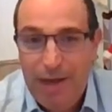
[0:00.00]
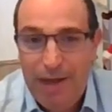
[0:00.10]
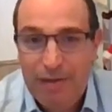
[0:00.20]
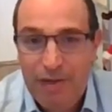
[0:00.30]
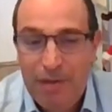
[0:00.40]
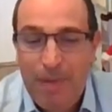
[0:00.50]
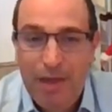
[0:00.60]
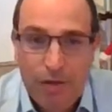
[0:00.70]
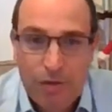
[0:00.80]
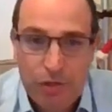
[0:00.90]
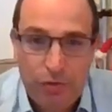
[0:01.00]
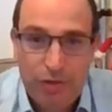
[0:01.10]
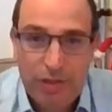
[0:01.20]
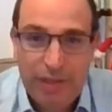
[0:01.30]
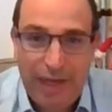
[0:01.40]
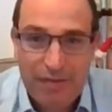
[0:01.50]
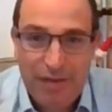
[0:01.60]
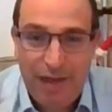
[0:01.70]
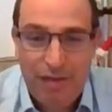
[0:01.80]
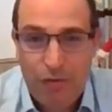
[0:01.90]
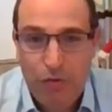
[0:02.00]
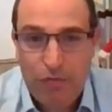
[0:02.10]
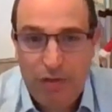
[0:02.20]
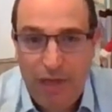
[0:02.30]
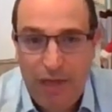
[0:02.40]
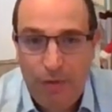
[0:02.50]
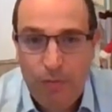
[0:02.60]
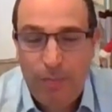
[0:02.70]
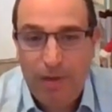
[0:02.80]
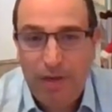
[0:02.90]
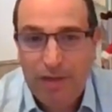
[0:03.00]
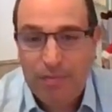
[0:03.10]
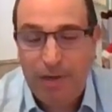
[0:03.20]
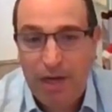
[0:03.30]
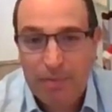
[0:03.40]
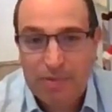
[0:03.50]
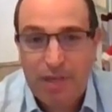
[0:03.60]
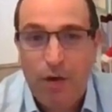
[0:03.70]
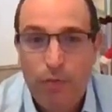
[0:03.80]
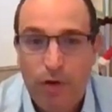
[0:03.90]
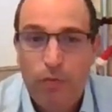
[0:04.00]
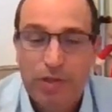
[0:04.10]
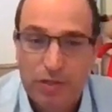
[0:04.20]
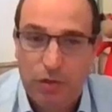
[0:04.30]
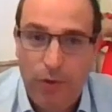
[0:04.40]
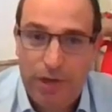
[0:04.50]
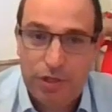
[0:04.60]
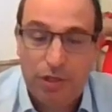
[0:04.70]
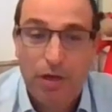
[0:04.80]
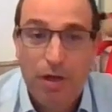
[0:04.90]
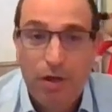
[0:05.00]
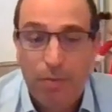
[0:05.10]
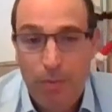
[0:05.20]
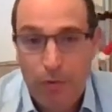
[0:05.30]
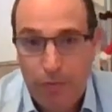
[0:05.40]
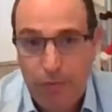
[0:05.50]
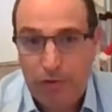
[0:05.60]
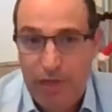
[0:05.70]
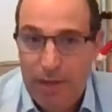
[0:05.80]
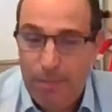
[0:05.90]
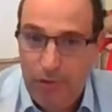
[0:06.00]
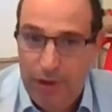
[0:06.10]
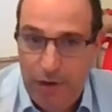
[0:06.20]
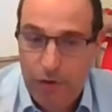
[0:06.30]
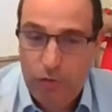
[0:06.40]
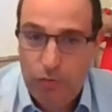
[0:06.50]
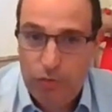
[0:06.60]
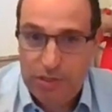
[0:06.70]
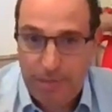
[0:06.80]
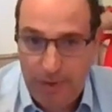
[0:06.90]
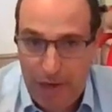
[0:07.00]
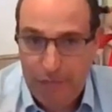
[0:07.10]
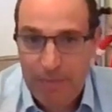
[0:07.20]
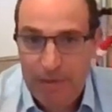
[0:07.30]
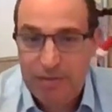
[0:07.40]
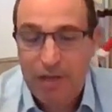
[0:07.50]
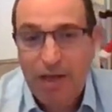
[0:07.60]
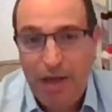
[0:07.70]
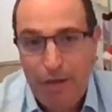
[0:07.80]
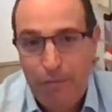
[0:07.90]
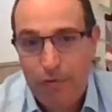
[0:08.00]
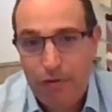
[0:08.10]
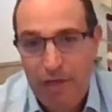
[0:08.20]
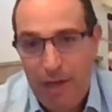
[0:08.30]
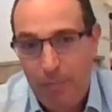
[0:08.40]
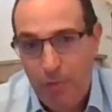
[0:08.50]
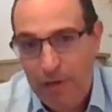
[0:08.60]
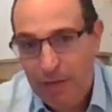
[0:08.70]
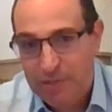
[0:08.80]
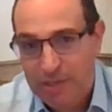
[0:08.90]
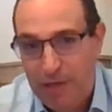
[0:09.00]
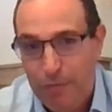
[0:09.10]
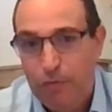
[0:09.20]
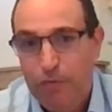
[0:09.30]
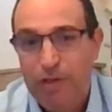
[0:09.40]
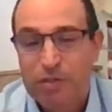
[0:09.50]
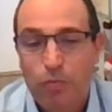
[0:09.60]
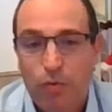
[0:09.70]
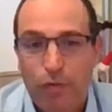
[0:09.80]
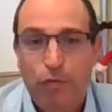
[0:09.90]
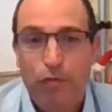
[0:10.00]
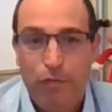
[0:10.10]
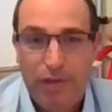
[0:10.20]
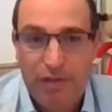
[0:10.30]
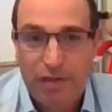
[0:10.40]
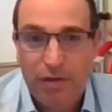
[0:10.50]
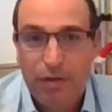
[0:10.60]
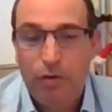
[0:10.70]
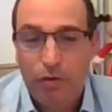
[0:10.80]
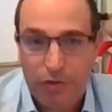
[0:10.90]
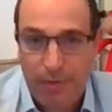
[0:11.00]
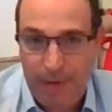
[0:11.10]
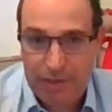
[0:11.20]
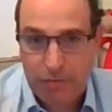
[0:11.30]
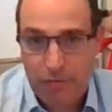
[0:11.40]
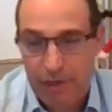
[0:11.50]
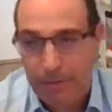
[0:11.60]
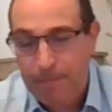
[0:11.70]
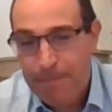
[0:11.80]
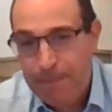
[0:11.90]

and in making sure that at the end of the day, be it becomes a win-win situation both for the employer, who is the government, and for the employee himself, who feels more fulfilled on the place of work.